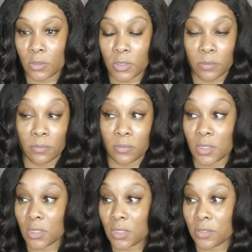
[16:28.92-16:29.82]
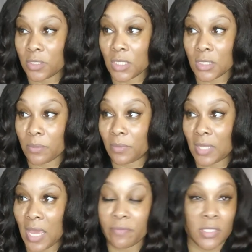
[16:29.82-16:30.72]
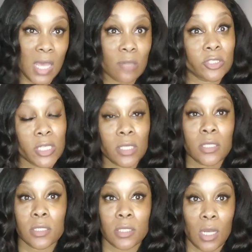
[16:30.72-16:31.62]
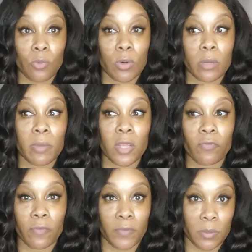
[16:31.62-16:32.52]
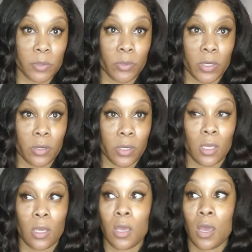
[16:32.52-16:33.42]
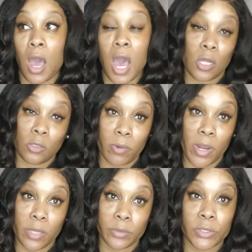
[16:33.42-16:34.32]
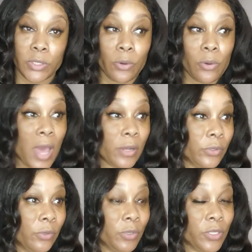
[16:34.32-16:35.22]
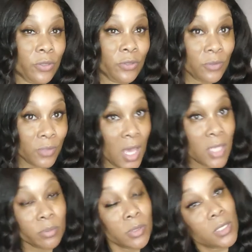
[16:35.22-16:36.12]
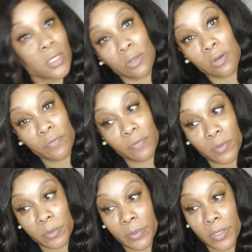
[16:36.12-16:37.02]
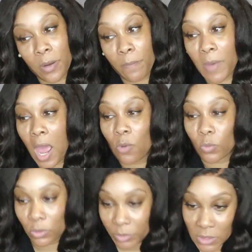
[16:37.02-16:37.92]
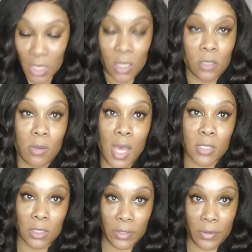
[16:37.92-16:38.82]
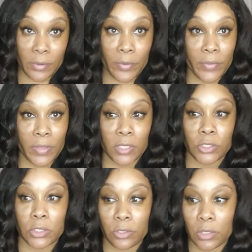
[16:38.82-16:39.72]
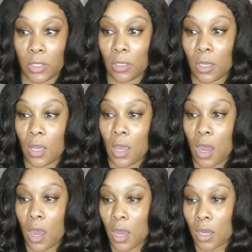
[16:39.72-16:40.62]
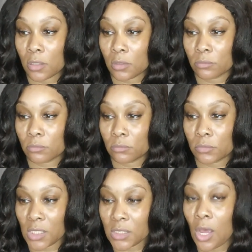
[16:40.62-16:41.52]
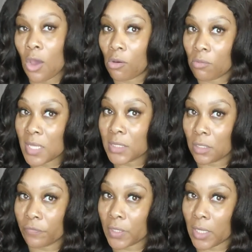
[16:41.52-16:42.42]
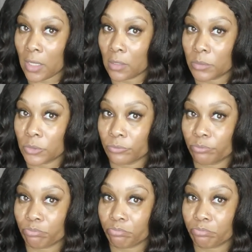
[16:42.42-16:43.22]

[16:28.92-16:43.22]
some just just some lifestyle changes that I want to make for February all around. So I don't know what you guys' plans are for February, but I will be taking you guys along on that journey. Um, just to hold myself accountable.